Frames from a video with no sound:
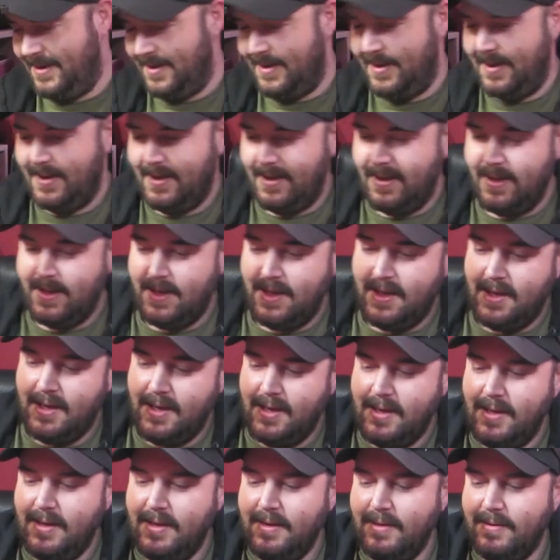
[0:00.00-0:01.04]
Right.
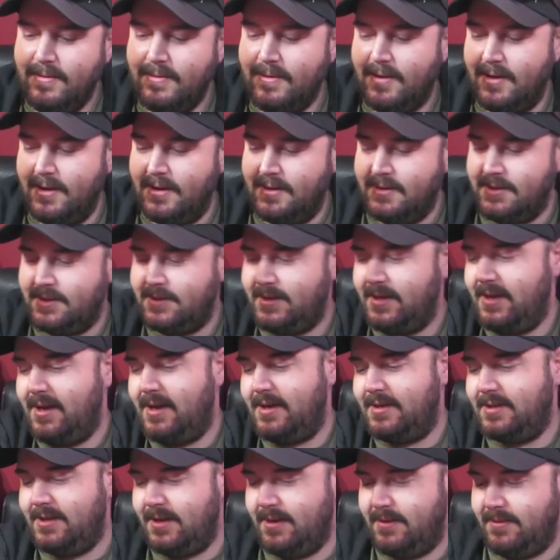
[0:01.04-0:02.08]
Right. Um, yeah,
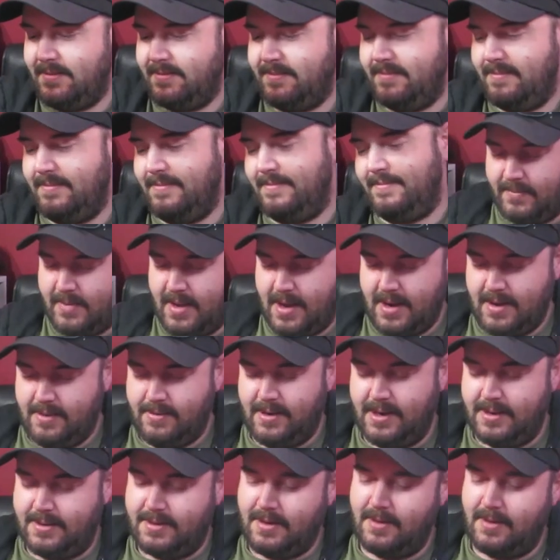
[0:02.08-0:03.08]
so, anyway, right.